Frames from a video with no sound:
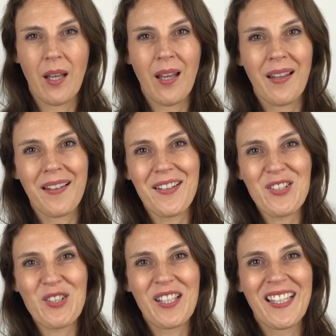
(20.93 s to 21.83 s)
and
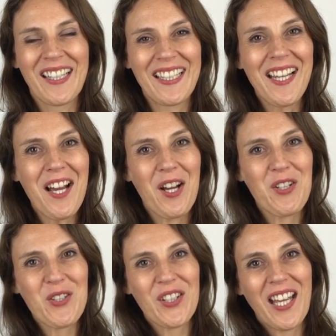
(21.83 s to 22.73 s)

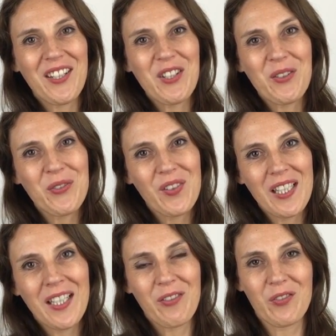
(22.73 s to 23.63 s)
yeah, to get a good
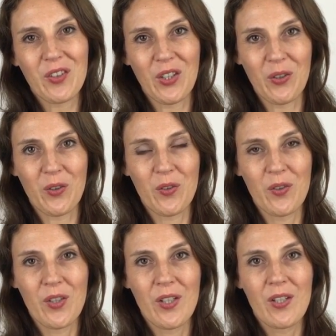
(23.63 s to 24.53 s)
feeling for you.
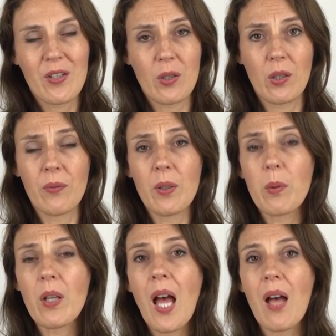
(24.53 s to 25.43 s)
So if you
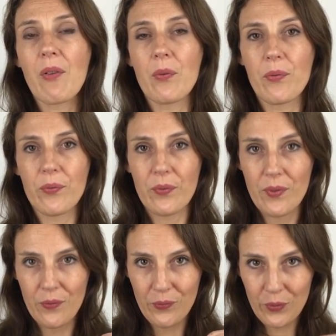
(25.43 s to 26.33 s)
want to have a
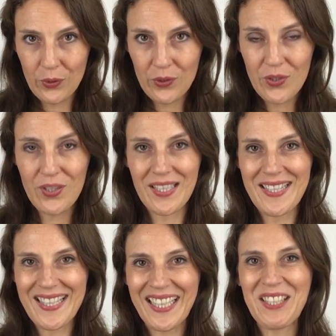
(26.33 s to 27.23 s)
strong
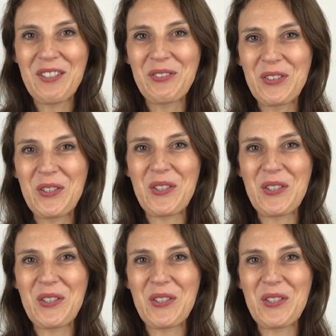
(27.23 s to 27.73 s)
second